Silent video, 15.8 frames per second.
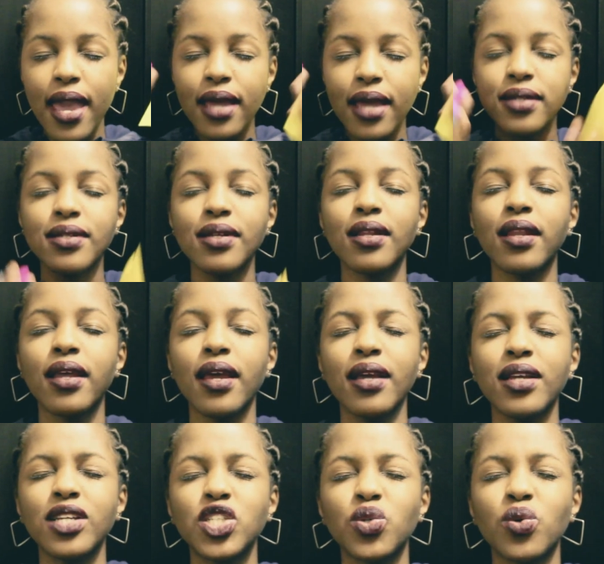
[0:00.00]

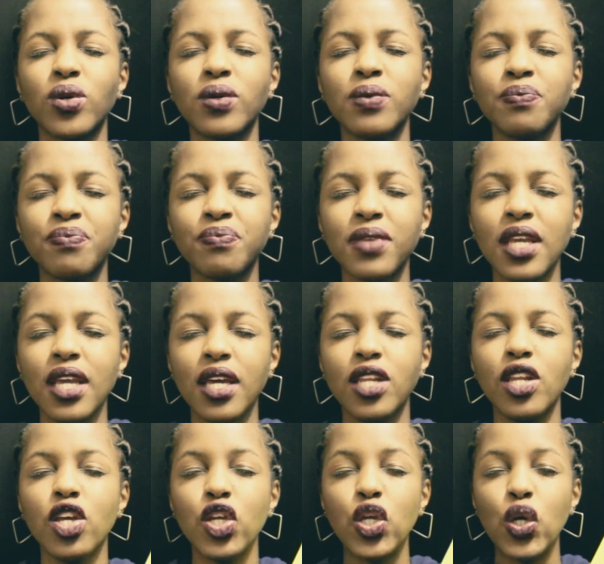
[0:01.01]
intellectual
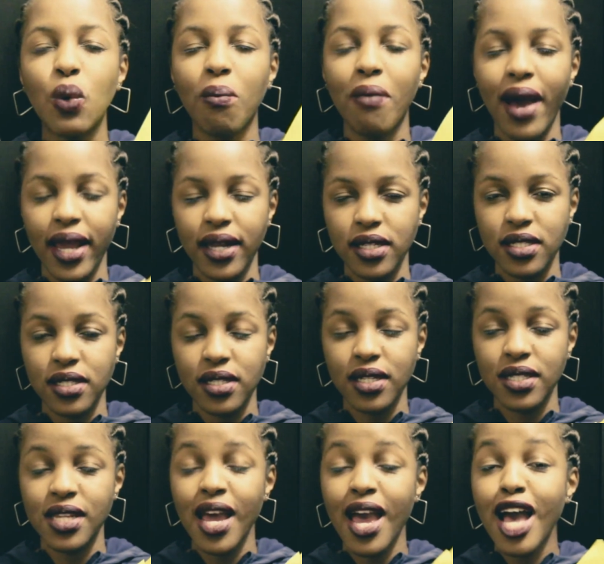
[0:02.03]
in your mindset.